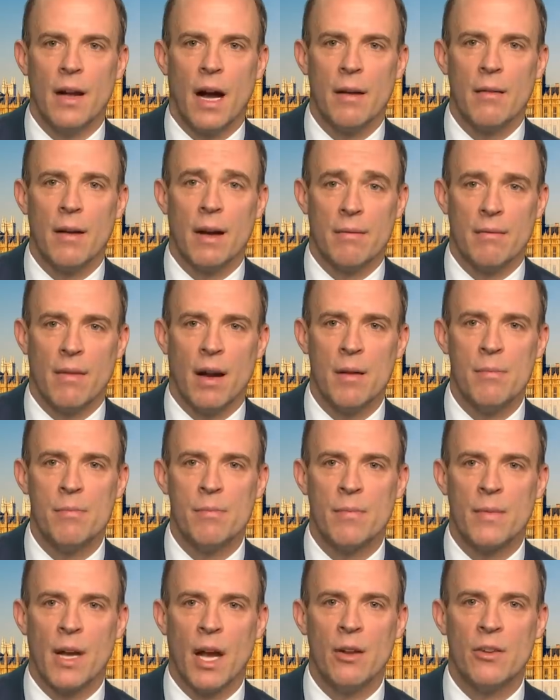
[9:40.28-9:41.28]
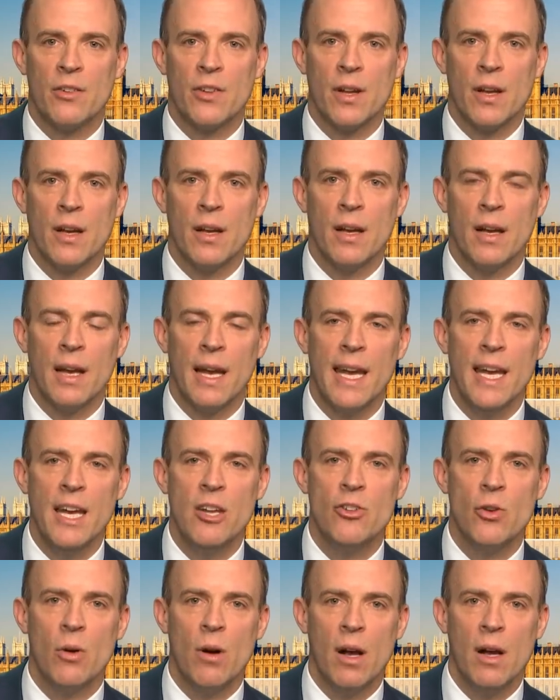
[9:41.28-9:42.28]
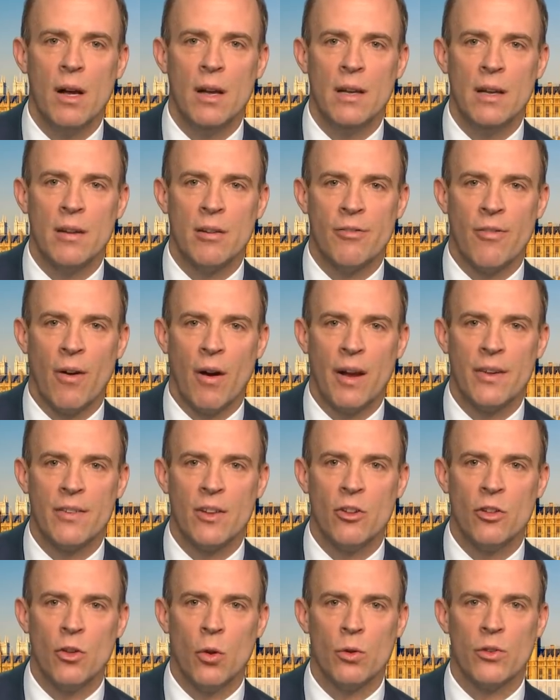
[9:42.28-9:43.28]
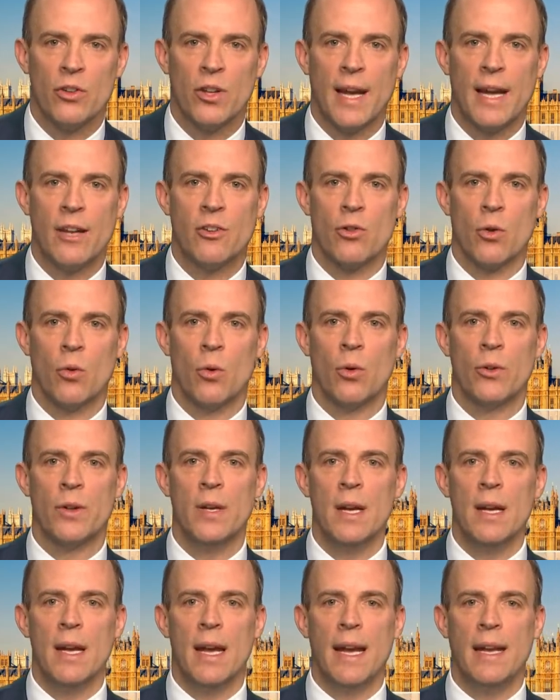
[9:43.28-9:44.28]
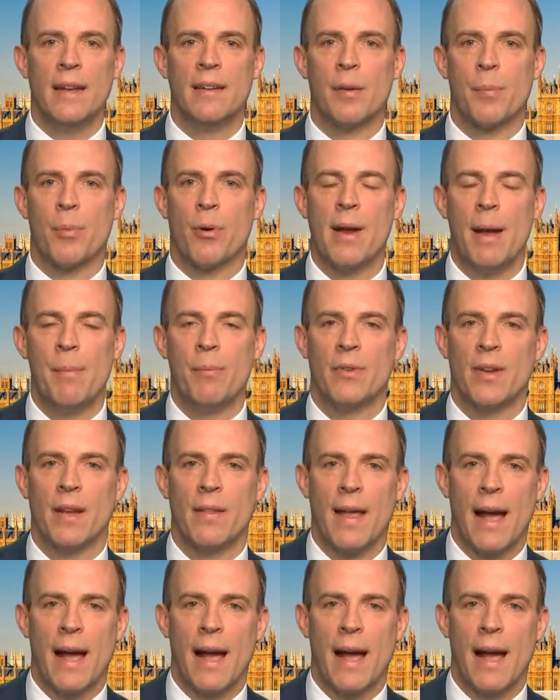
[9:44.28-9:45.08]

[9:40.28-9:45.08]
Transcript: I, am going to heed your earlier advice not to get drawn into preempting